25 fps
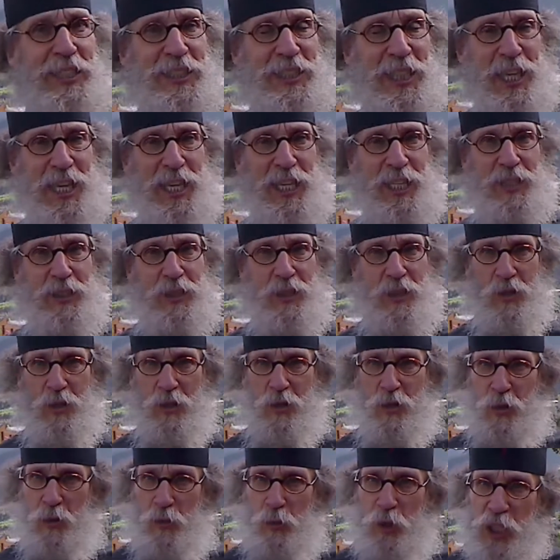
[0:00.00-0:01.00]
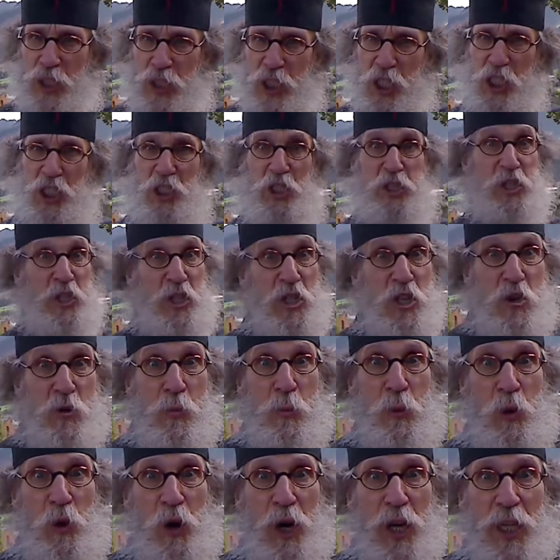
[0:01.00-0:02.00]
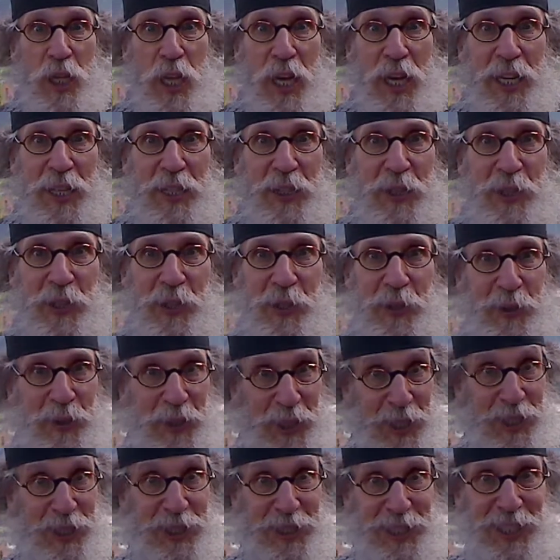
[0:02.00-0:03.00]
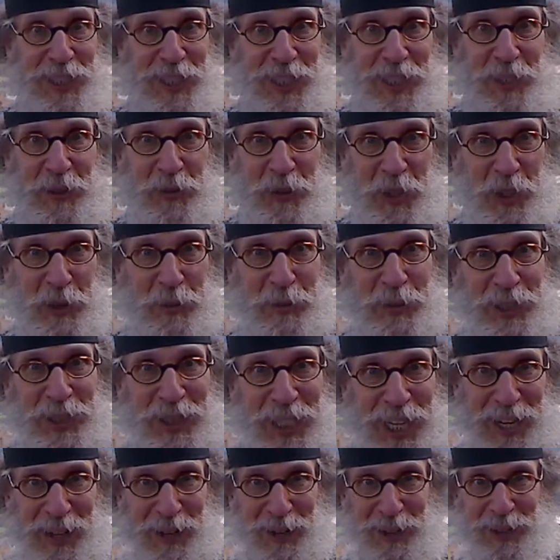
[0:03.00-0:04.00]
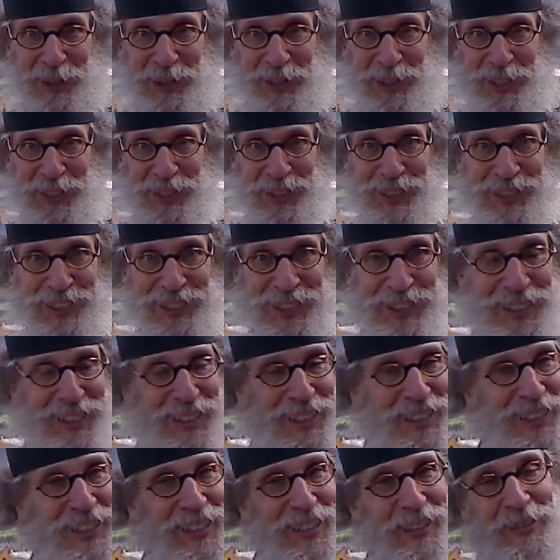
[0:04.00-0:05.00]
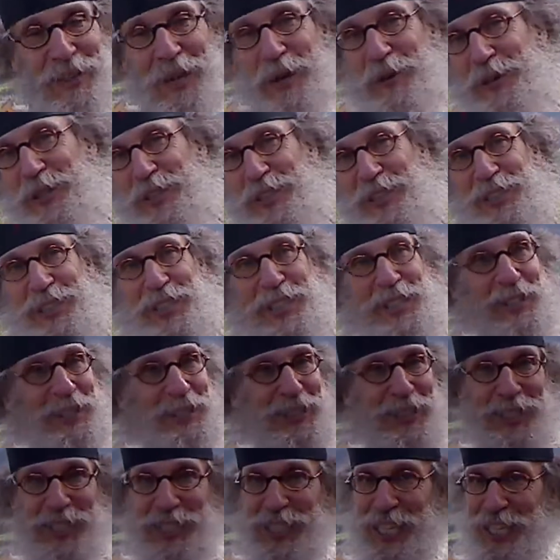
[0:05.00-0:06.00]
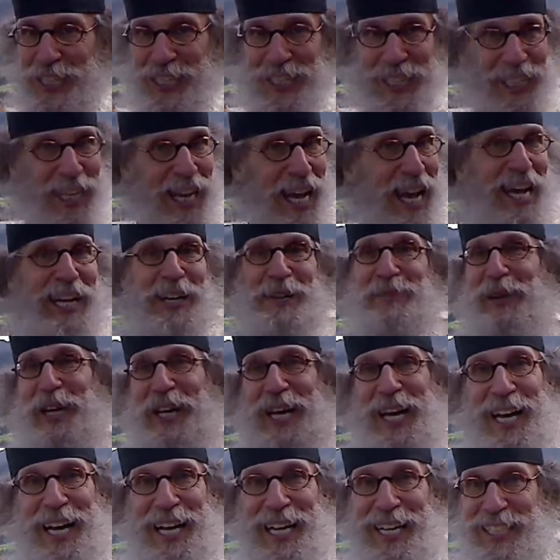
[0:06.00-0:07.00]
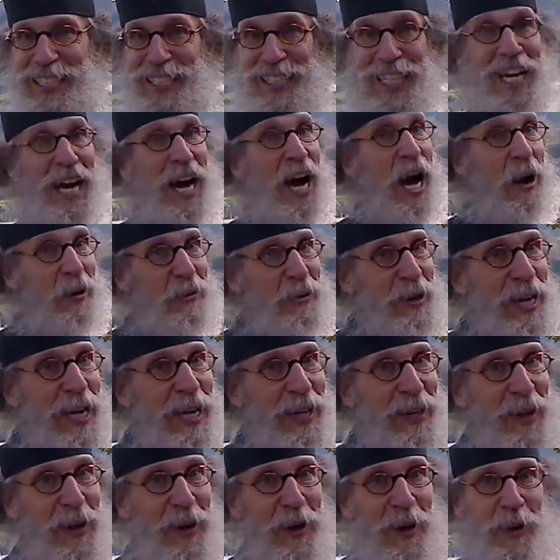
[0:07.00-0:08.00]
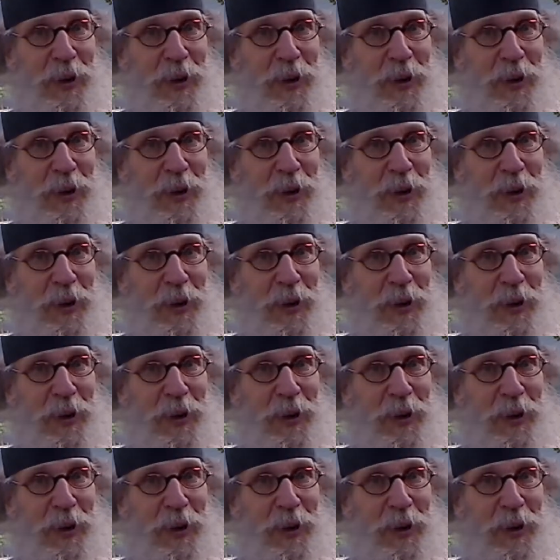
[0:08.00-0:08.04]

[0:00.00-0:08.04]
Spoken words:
and said, "What's a Jew boy like you singing Christmas carols?" Well, with tears gushing out of my eyes, I ran